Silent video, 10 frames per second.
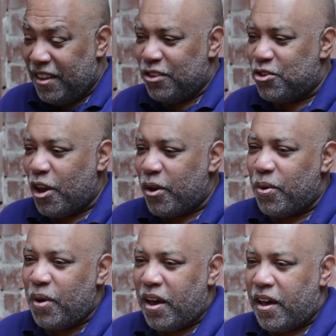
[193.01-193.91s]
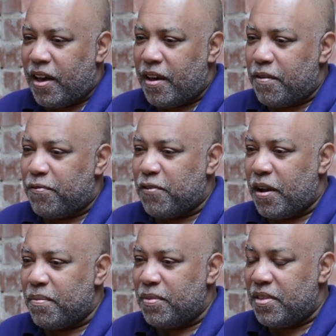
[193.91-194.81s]
So
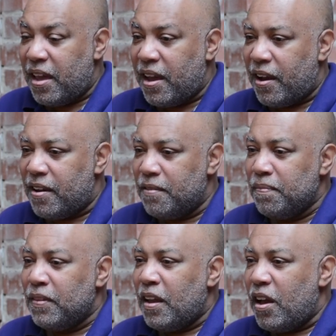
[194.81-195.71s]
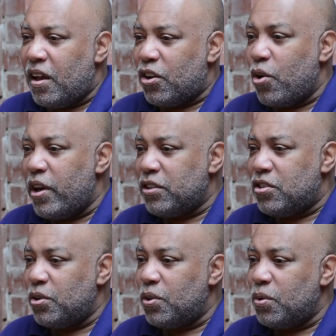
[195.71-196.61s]
from there, going
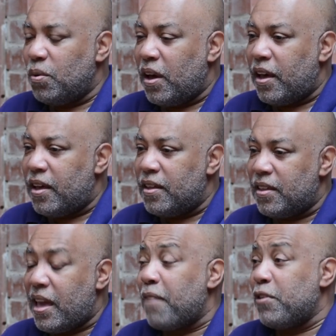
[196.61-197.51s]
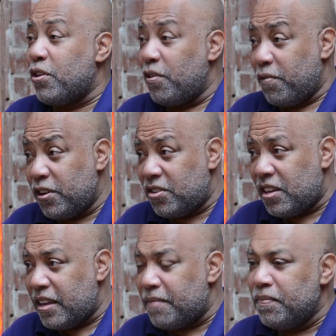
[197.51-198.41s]
to the Catholic
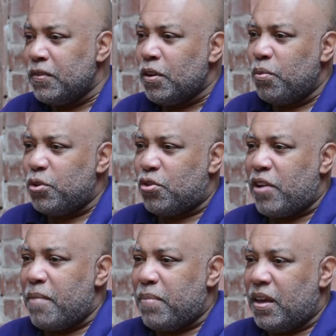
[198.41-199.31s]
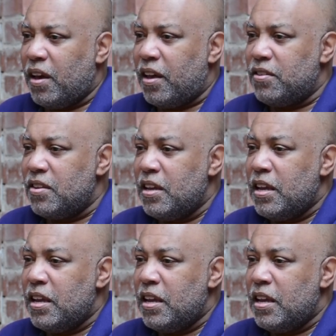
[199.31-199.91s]
University was great, because